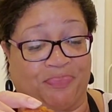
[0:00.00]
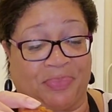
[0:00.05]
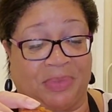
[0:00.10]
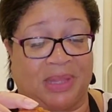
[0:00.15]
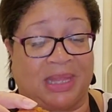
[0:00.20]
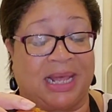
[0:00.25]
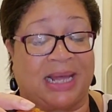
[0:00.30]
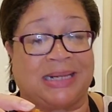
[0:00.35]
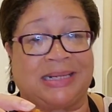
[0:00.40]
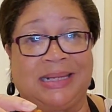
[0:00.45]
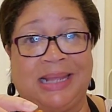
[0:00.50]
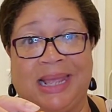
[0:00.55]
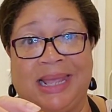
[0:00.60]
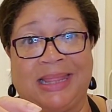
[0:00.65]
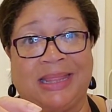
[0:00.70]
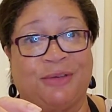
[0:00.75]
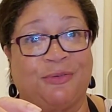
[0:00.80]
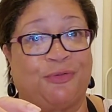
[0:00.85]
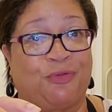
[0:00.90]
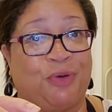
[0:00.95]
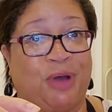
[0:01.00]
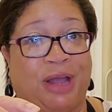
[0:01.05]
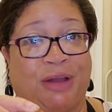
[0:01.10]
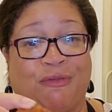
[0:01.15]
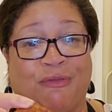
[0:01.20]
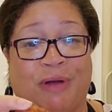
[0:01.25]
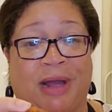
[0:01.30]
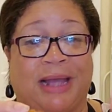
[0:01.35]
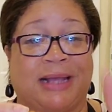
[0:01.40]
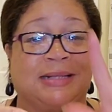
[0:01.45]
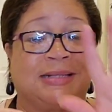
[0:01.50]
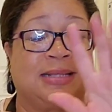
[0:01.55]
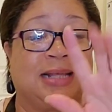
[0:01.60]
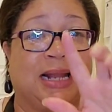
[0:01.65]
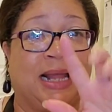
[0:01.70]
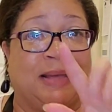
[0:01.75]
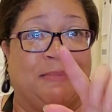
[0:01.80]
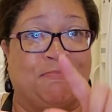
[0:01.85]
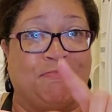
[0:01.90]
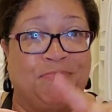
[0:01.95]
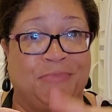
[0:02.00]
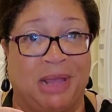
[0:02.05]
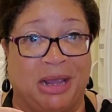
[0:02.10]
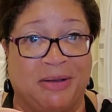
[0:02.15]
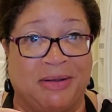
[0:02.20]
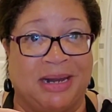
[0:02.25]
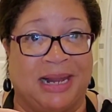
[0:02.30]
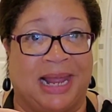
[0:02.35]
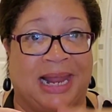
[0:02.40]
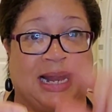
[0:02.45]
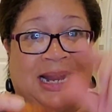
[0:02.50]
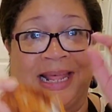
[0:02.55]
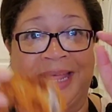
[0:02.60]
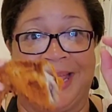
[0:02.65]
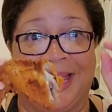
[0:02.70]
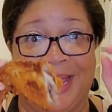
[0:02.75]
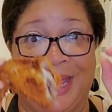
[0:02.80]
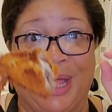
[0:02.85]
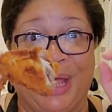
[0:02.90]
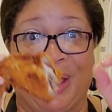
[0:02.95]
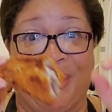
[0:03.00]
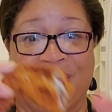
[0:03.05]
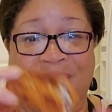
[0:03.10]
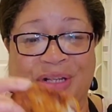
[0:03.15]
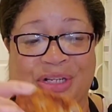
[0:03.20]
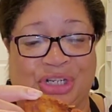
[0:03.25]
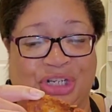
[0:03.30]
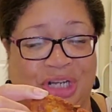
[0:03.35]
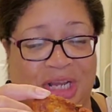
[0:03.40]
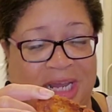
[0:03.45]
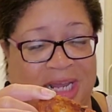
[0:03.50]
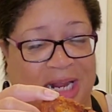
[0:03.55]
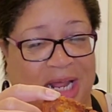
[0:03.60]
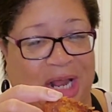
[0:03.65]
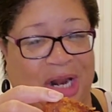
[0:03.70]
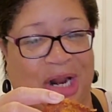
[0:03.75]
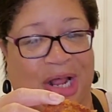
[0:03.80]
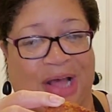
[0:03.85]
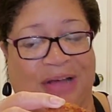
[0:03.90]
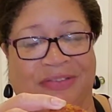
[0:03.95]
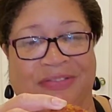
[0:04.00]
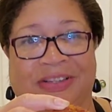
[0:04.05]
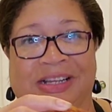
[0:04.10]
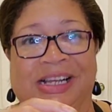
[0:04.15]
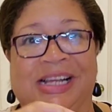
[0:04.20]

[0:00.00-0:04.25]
that's in the fried rice that I marinated this chicken out of.